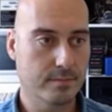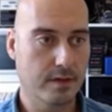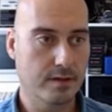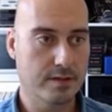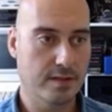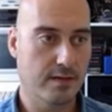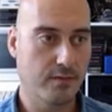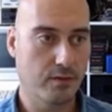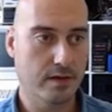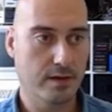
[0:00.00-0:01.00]
I'll just have a
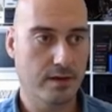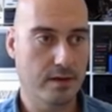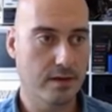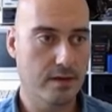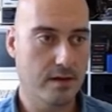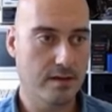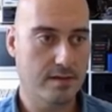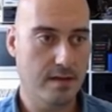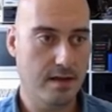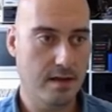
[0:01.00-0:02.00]
look down here. You can
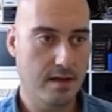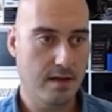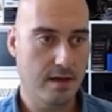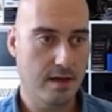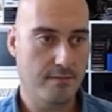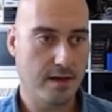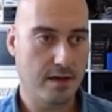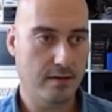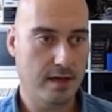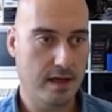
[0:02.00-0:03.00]
see
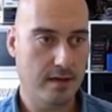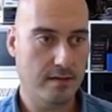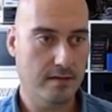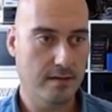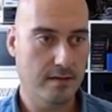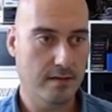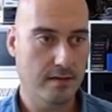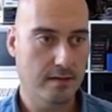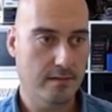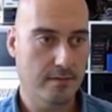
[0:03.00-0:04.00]
fallocate
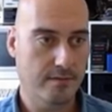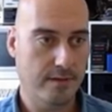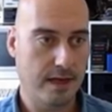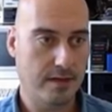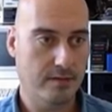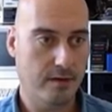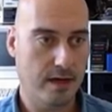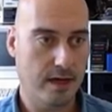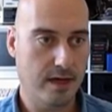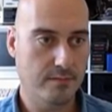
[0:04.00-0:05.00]

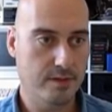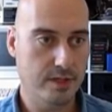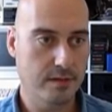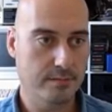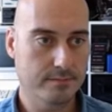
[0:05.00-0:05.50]
fat.img,